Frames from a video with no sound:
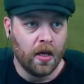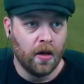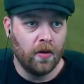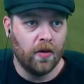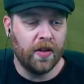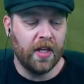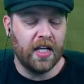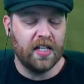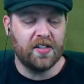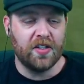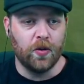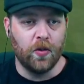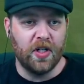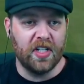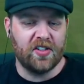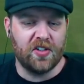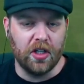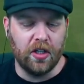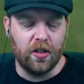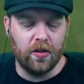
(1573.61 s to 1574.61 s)
Well, there's the
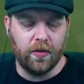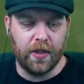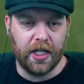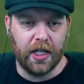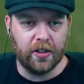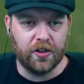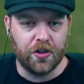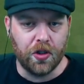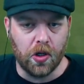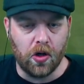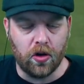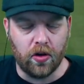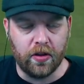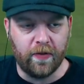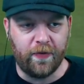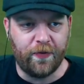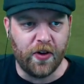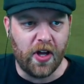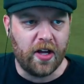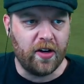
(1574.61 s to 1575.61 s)
whistle. We get a draw on
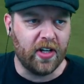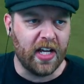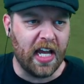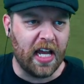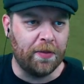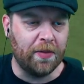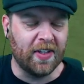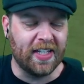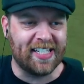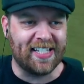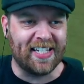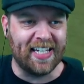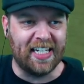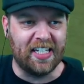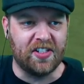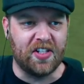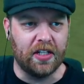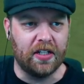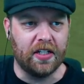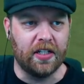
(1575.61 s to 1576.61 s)
the final game of the
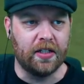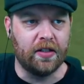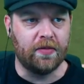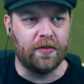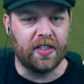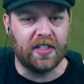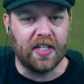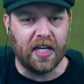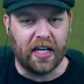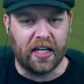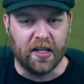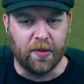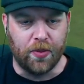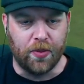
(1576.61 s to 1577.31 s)
season, and we take a